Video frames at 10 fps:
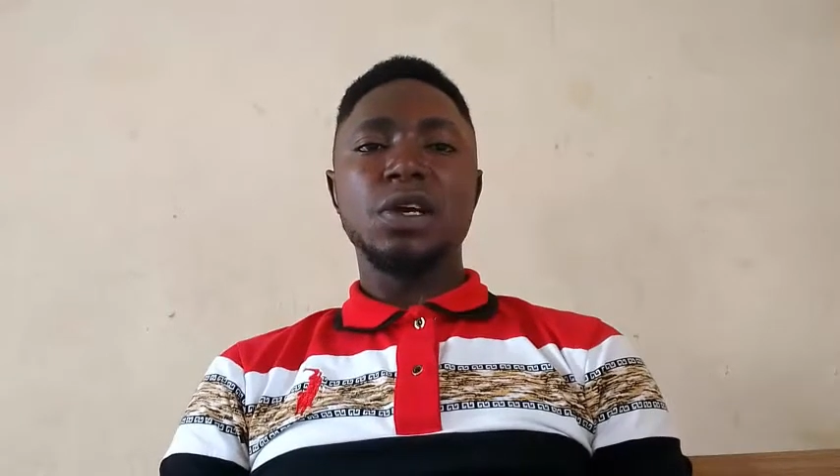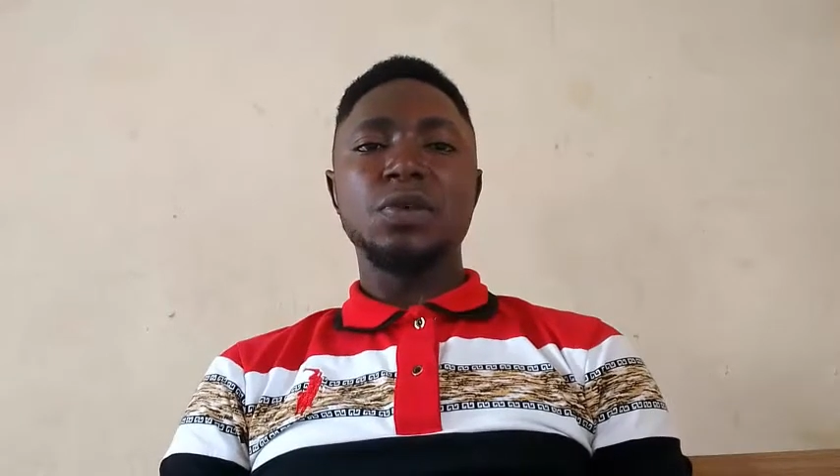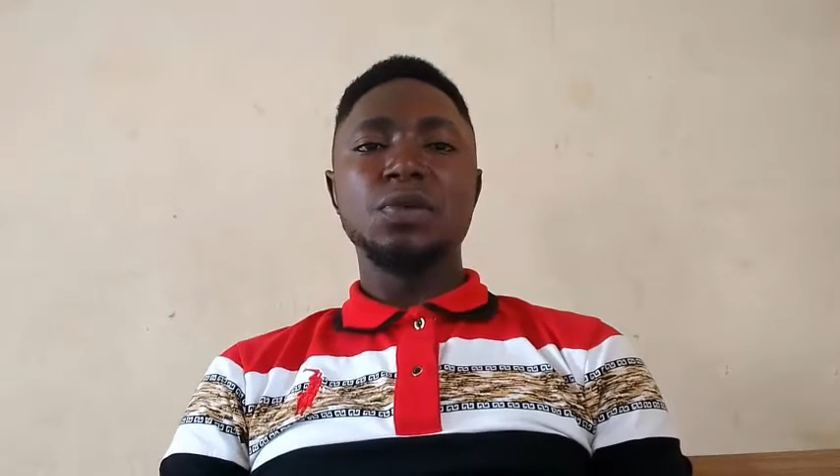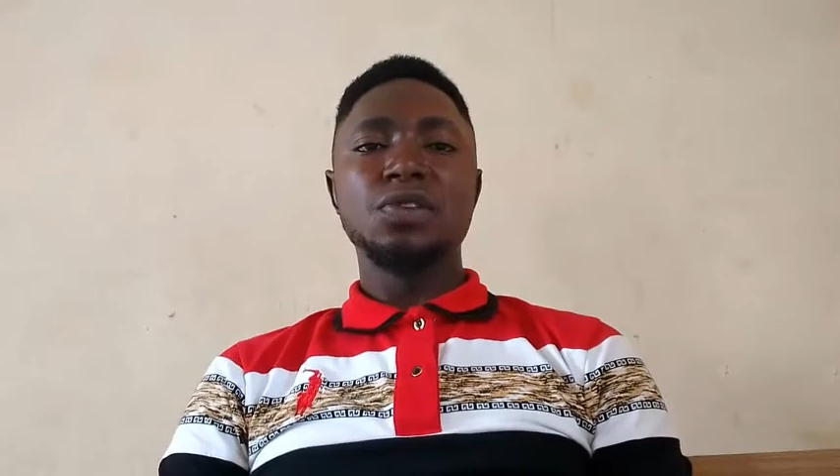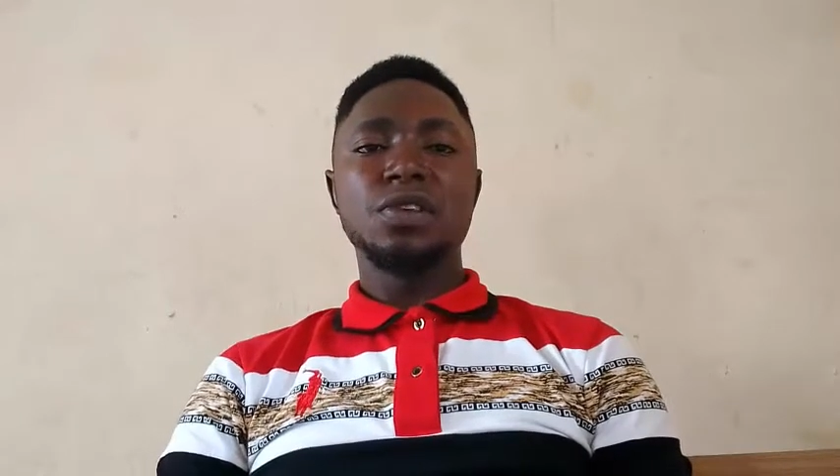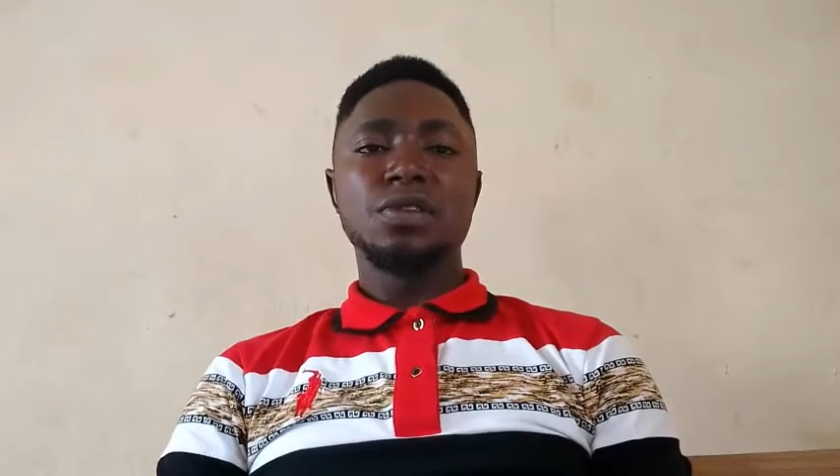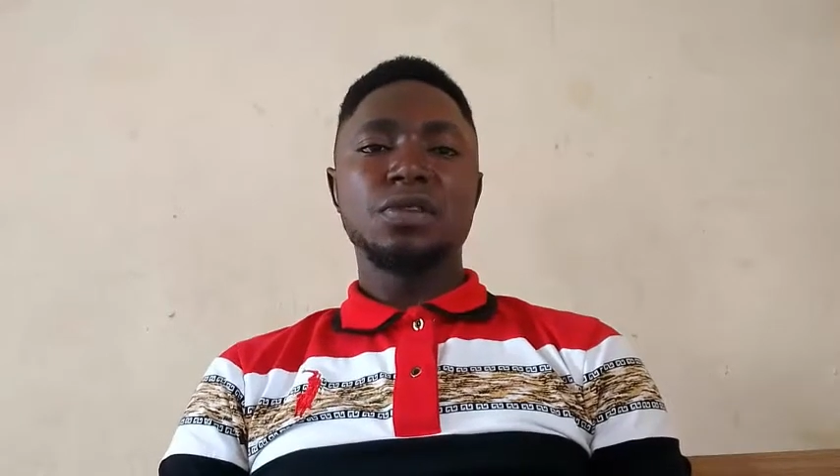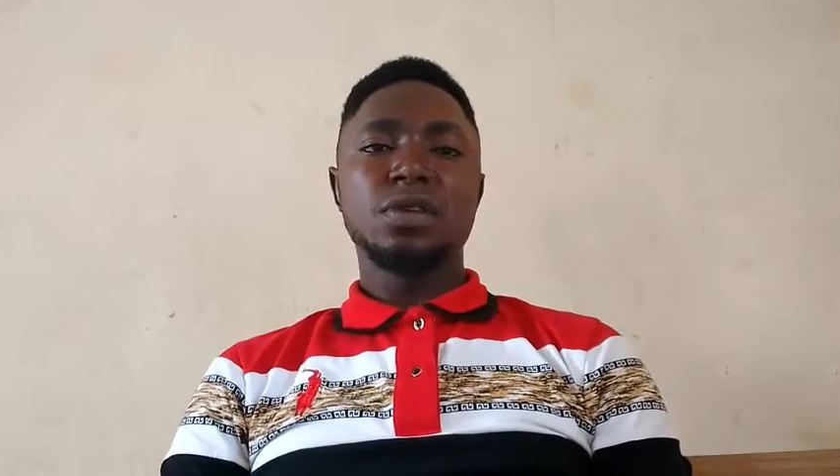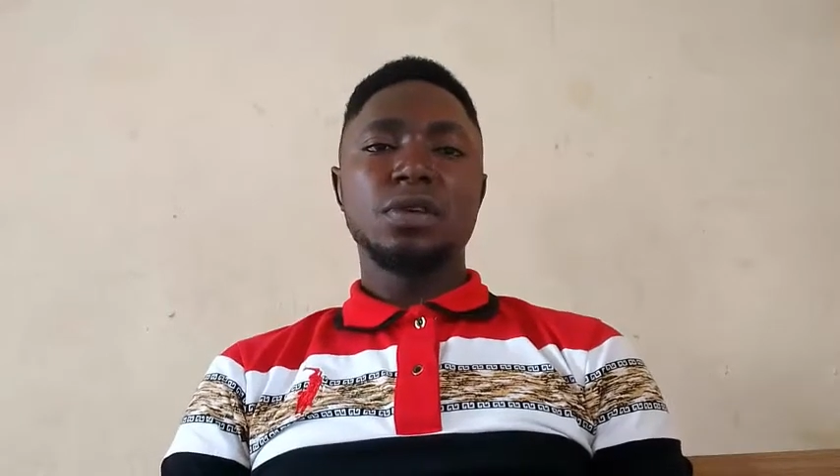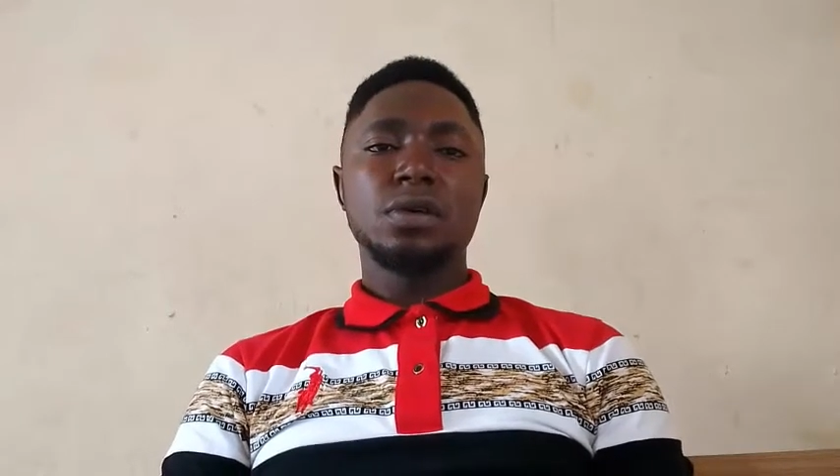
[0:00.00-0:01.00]

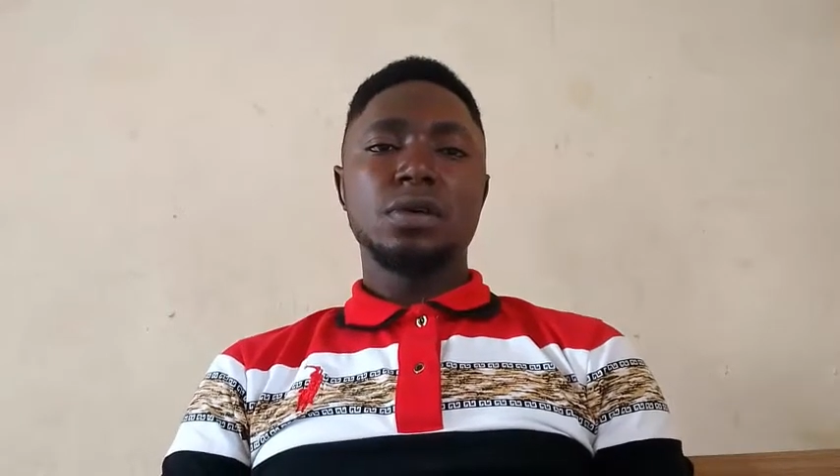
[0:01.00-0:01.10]
uses